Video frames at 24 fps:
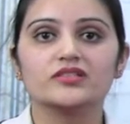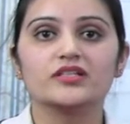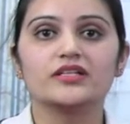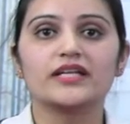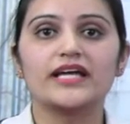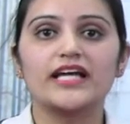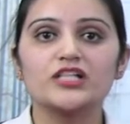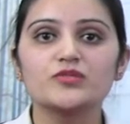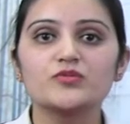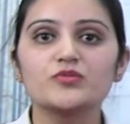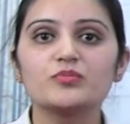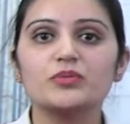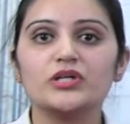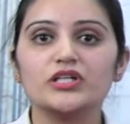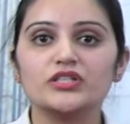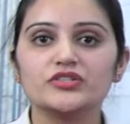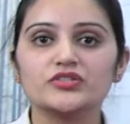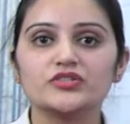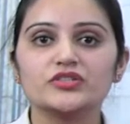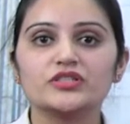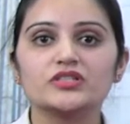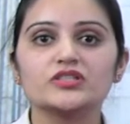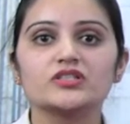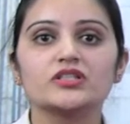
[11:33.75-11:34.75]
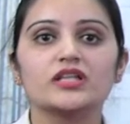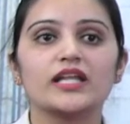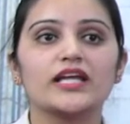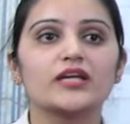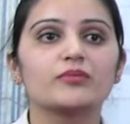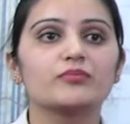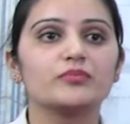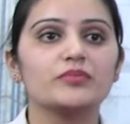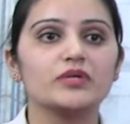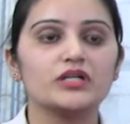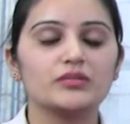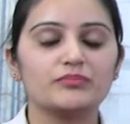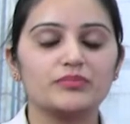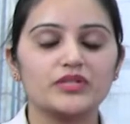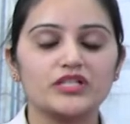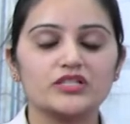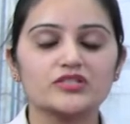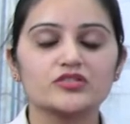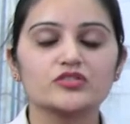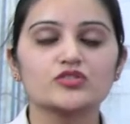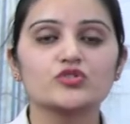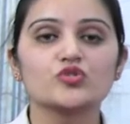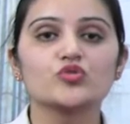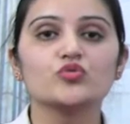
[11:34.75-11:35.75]
It helps persons, like
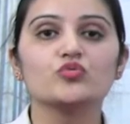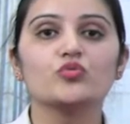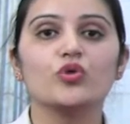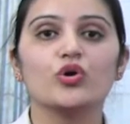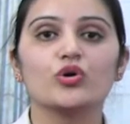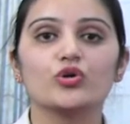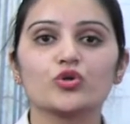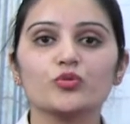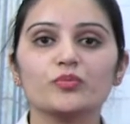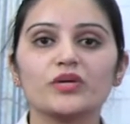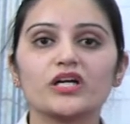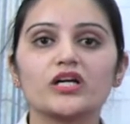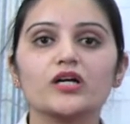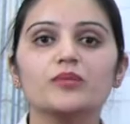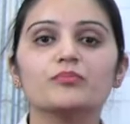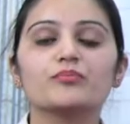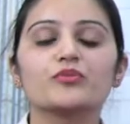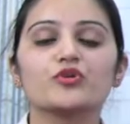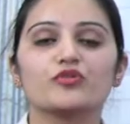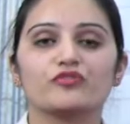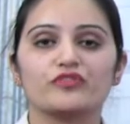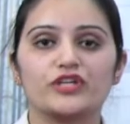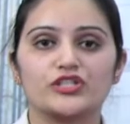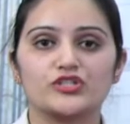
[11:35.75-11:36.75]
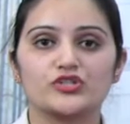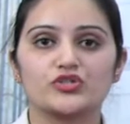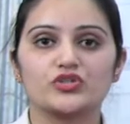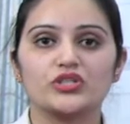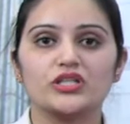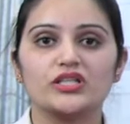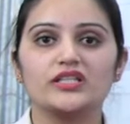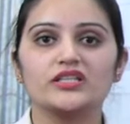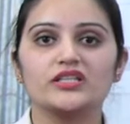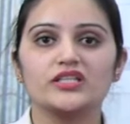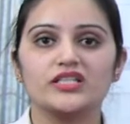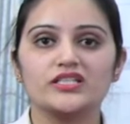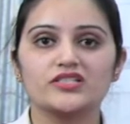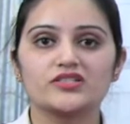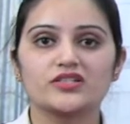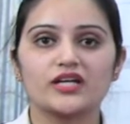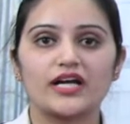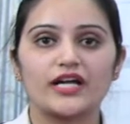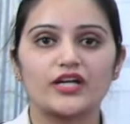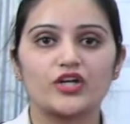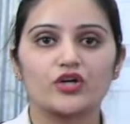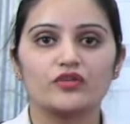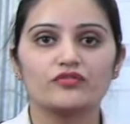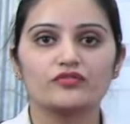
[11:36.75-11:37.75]
persons who want to become professional in these
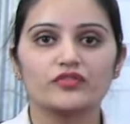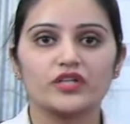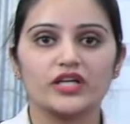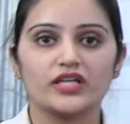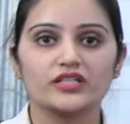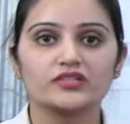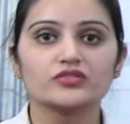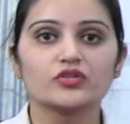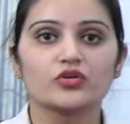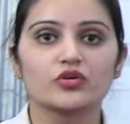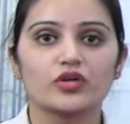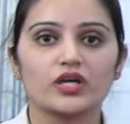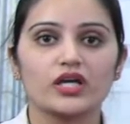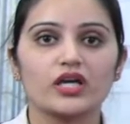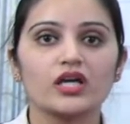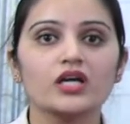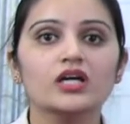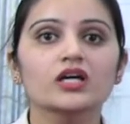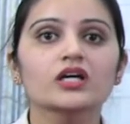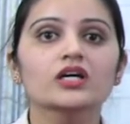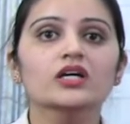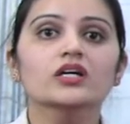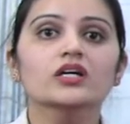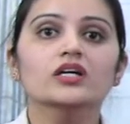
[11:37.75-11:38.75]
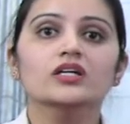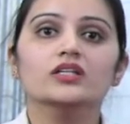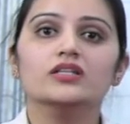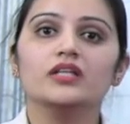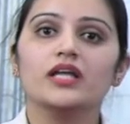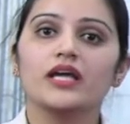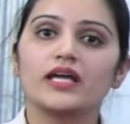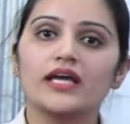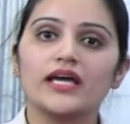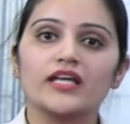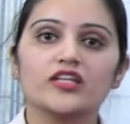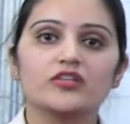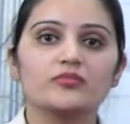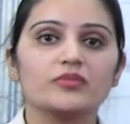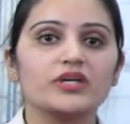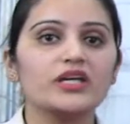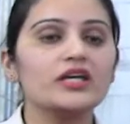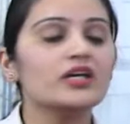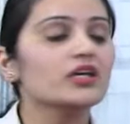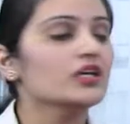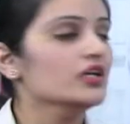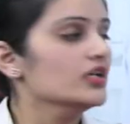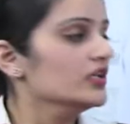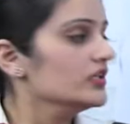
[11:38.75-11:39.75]
kind of things, okay, they
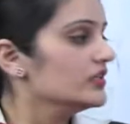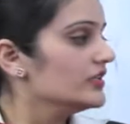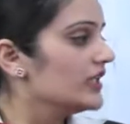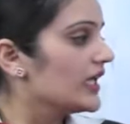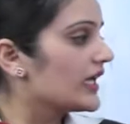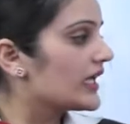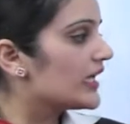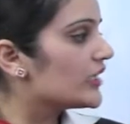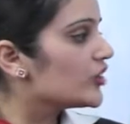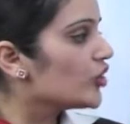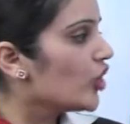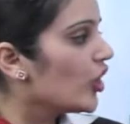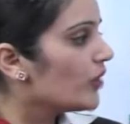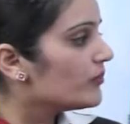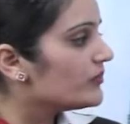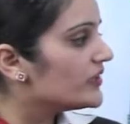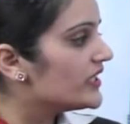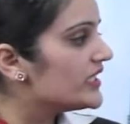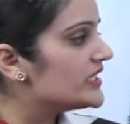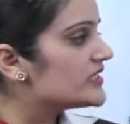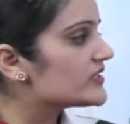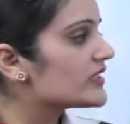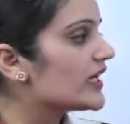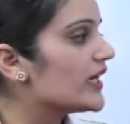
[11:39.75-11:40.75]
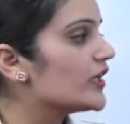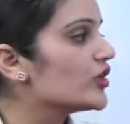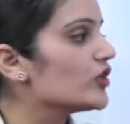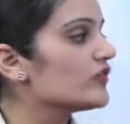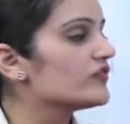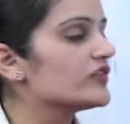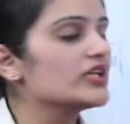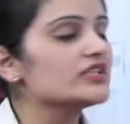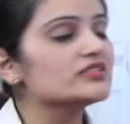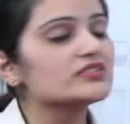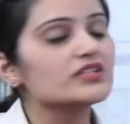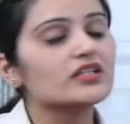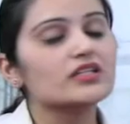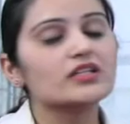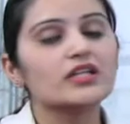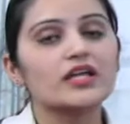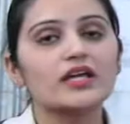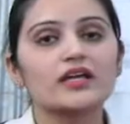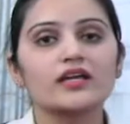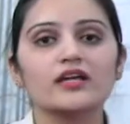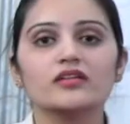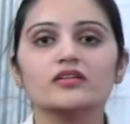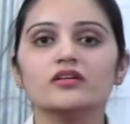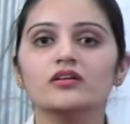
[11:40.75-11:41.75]
can opt these kind of things and
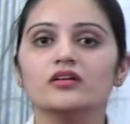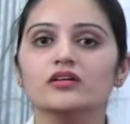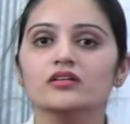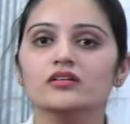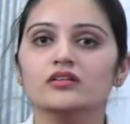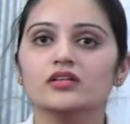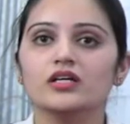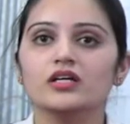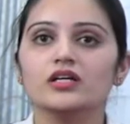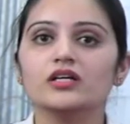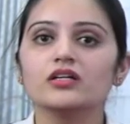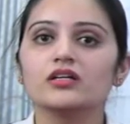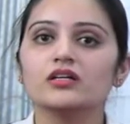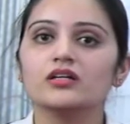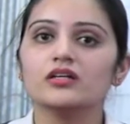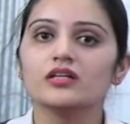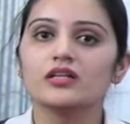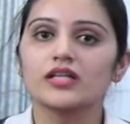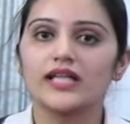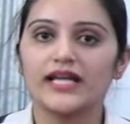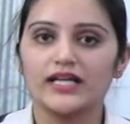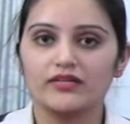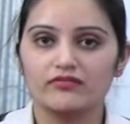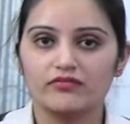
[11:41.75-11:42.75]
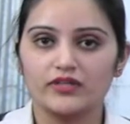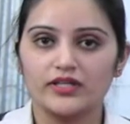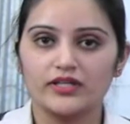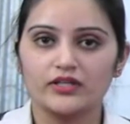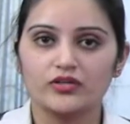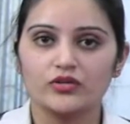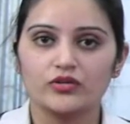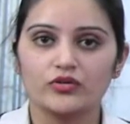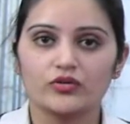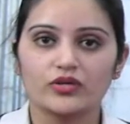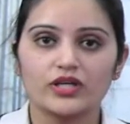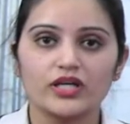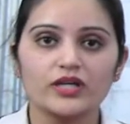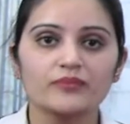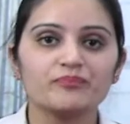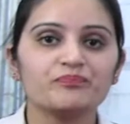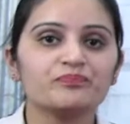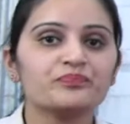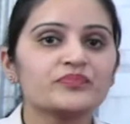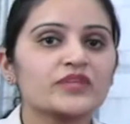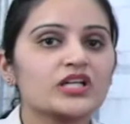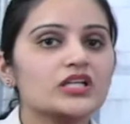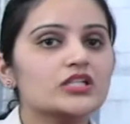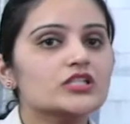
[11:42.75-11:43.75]
they can earn their livelihood. Okay,
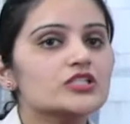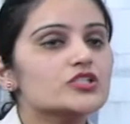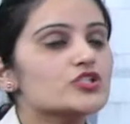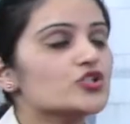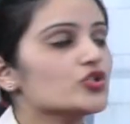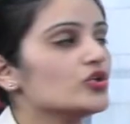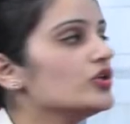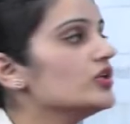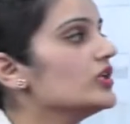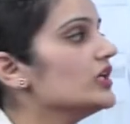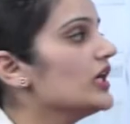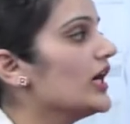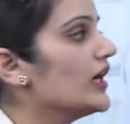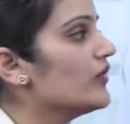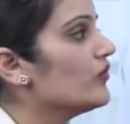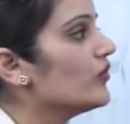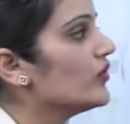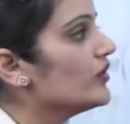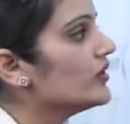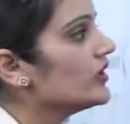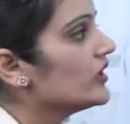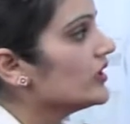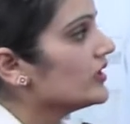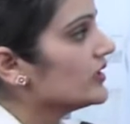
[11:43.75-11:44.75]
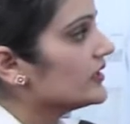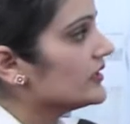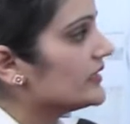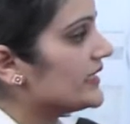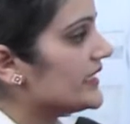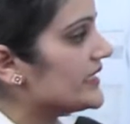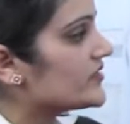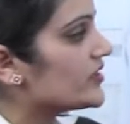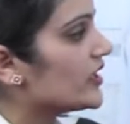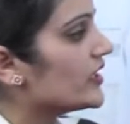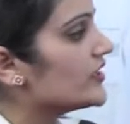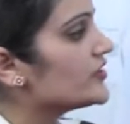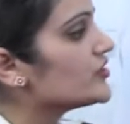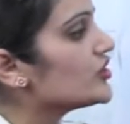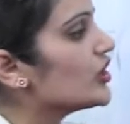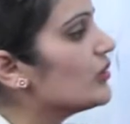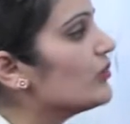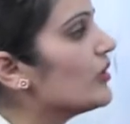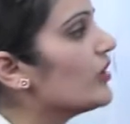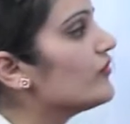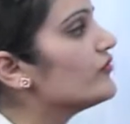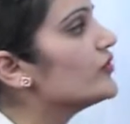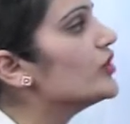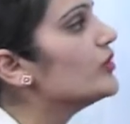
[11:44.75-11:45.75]
so these are
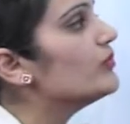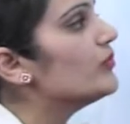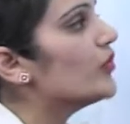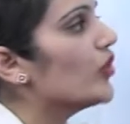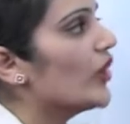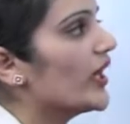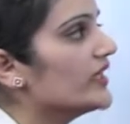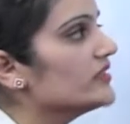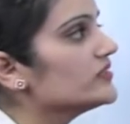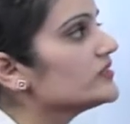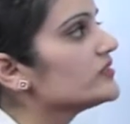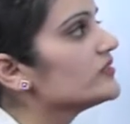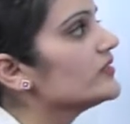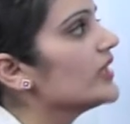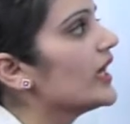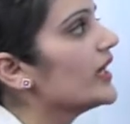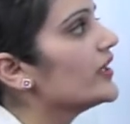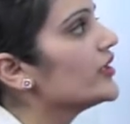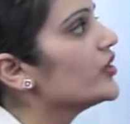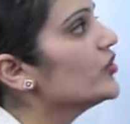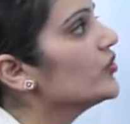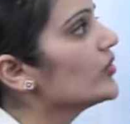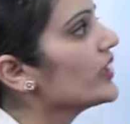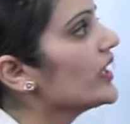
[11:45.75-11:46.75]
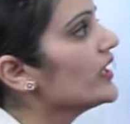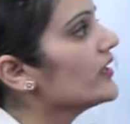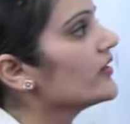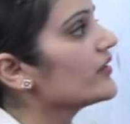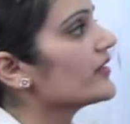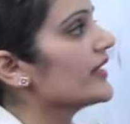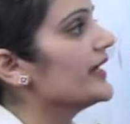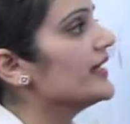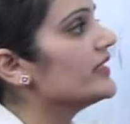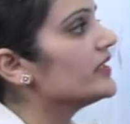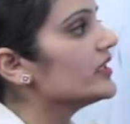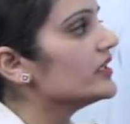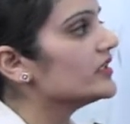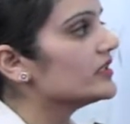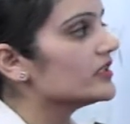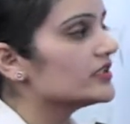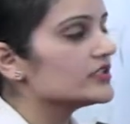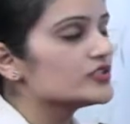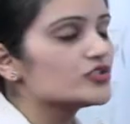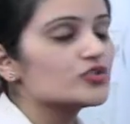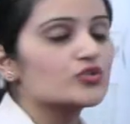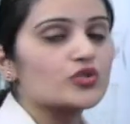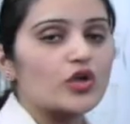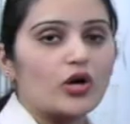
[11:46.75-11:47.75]
some of the points that you can write in
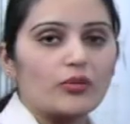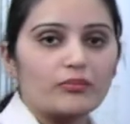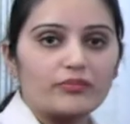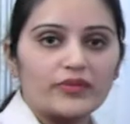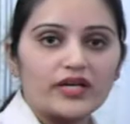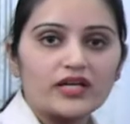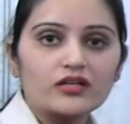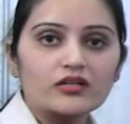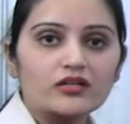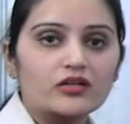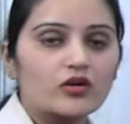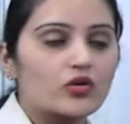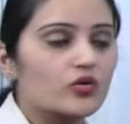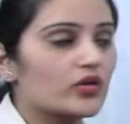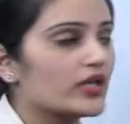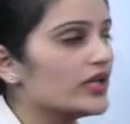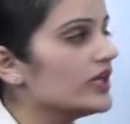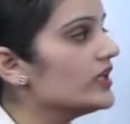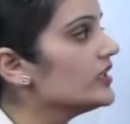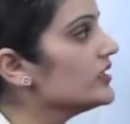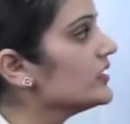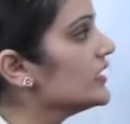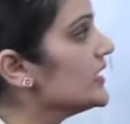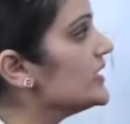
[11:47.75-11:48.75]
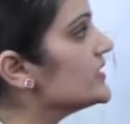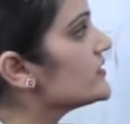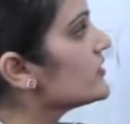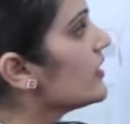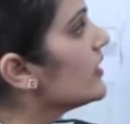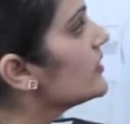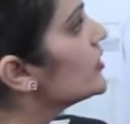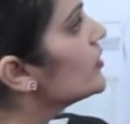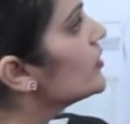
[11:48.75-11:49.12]
this topic. Okay, these are